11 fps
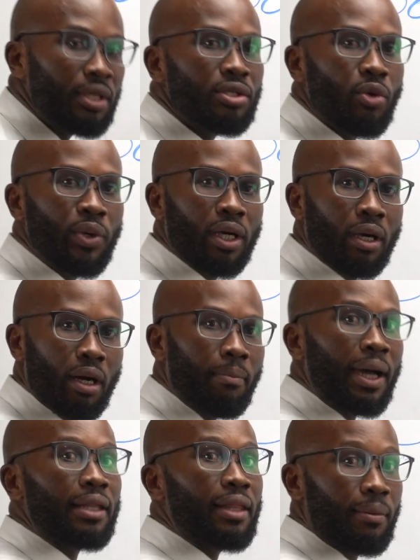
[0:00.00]
So we can
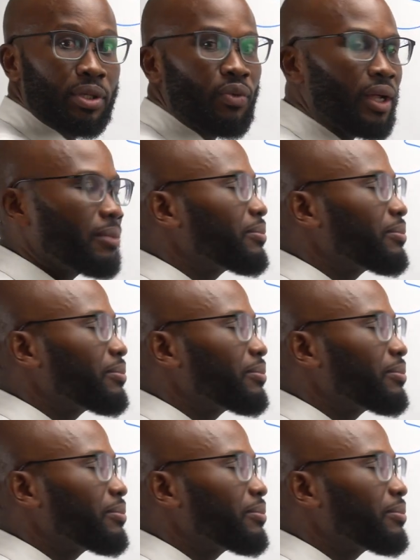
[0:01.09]
combine them as well.